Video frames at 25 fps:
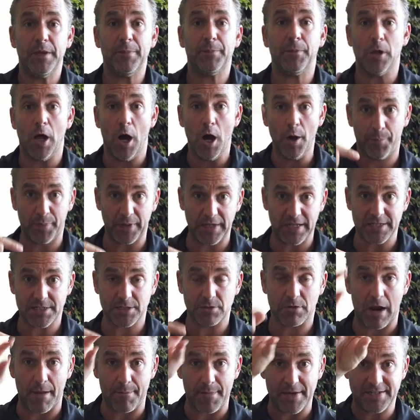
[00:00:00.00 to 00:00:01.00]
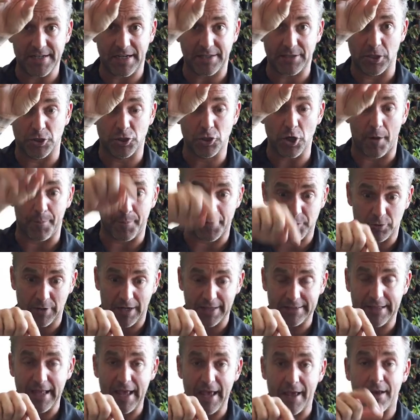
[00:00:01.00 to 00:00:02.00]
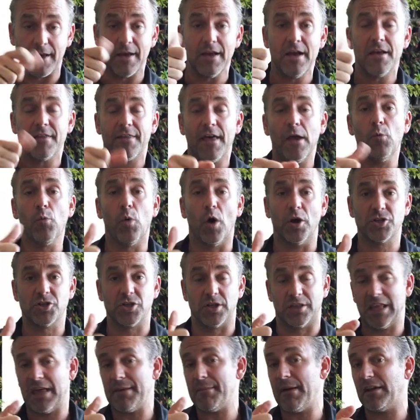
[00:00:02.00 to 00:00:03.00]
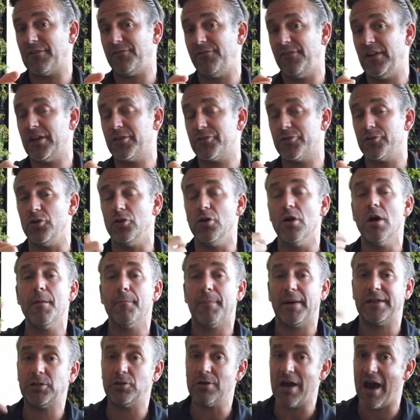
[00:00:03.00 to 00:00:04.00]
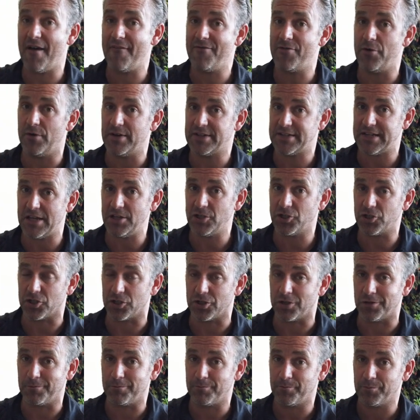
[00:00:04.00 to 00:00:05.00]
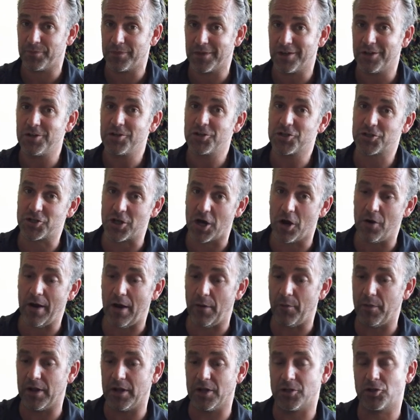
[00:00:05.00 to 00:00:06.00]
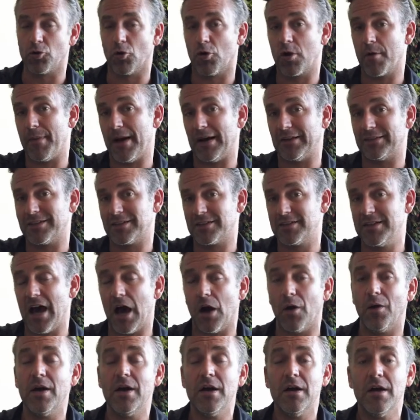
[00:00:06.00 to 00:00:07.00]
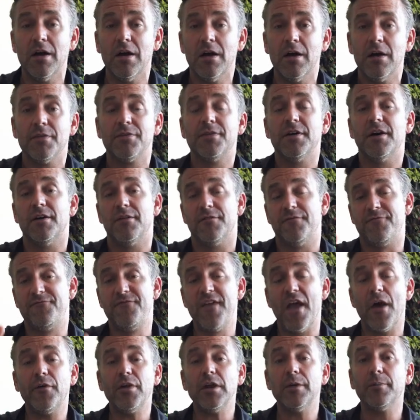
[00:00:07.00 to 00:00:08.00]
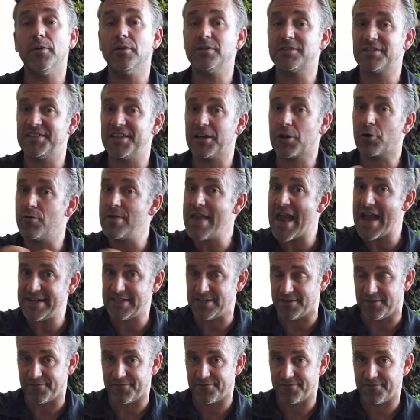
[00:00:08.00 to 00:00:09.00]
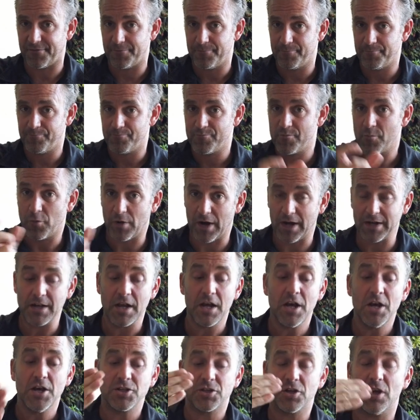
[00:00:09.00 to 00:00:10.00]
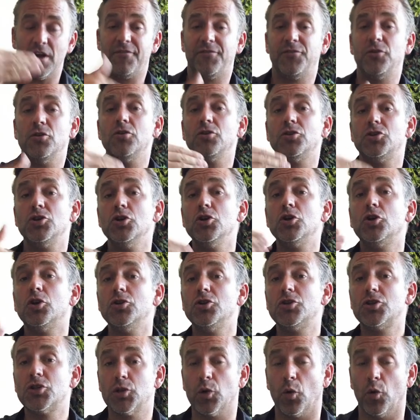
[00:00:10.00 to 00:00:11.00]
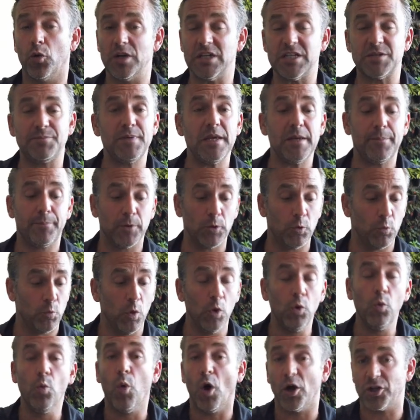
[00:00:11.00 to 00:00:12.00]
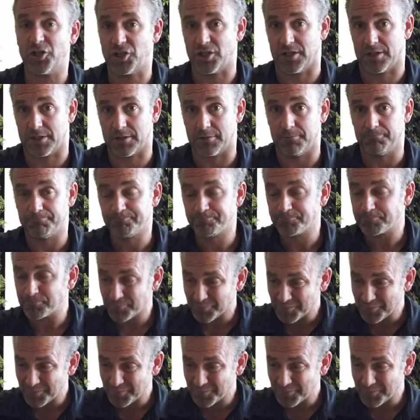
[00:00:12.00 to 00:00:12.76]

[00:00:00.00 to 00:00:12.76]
People open Instagram, it's at the top, it's right there. They watch it, they might flick through, but you have their attention. So, and we're gonna talk about this now, the variables in the creative, right? So if you do good stories, people will watch it.